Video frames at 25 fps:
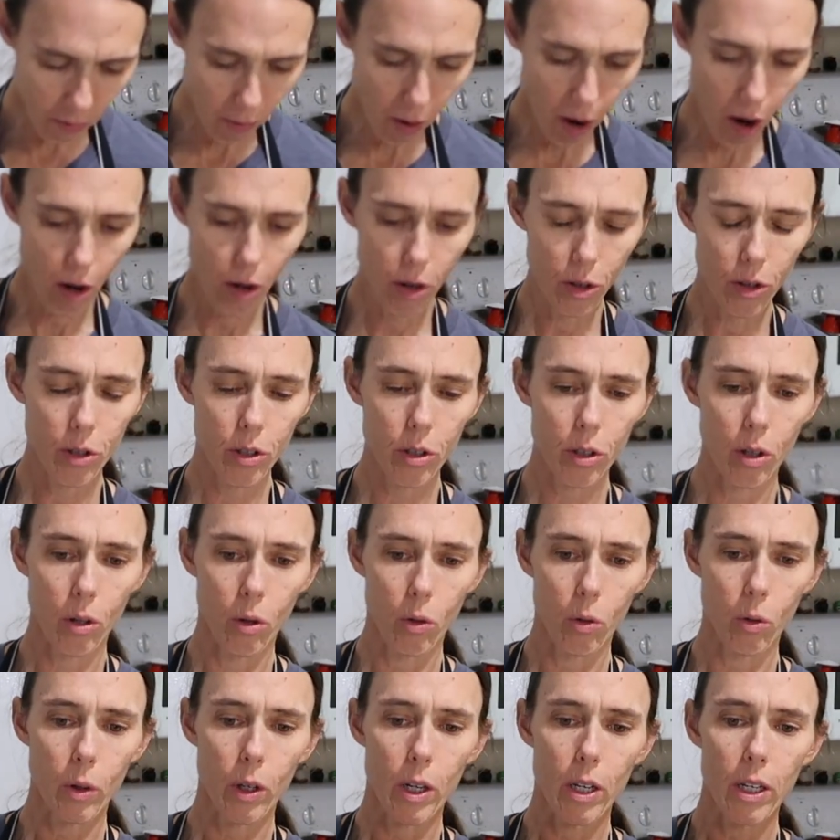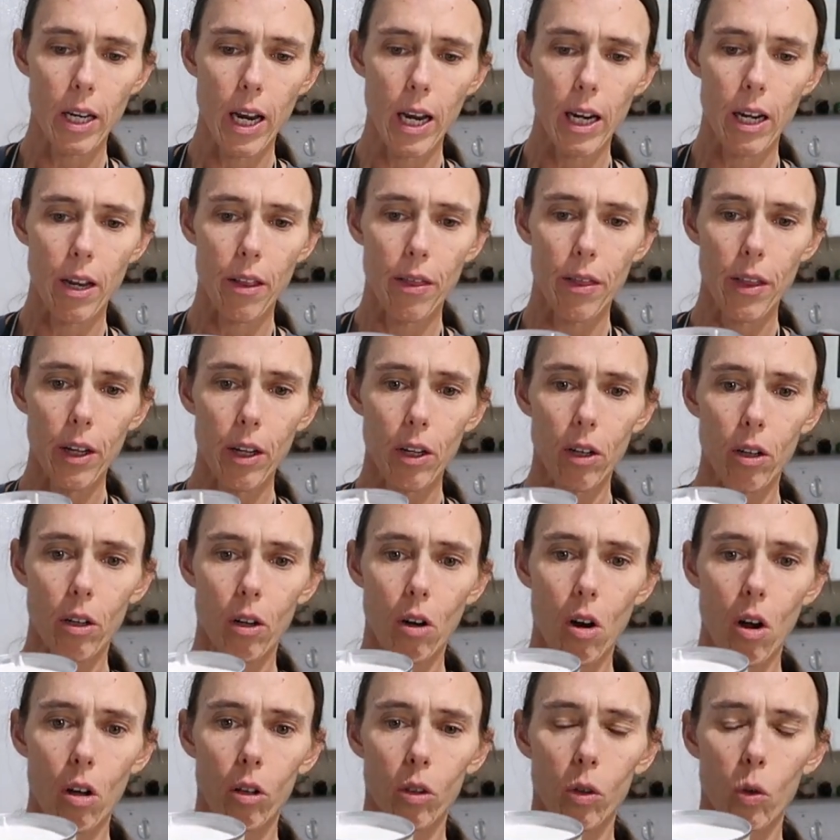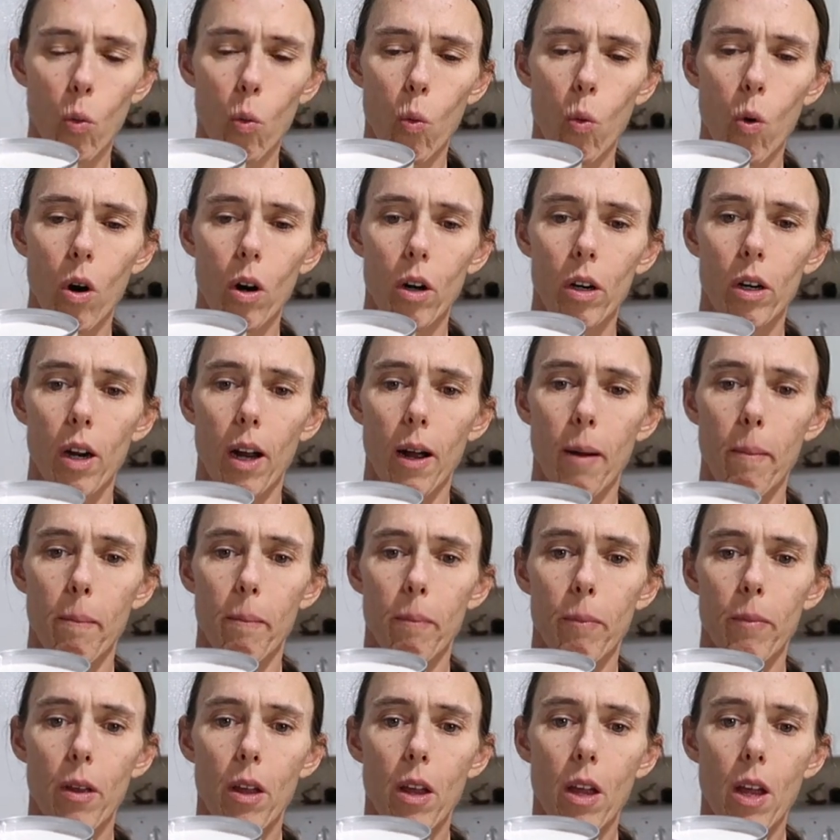them also contain a thickener called guar gum,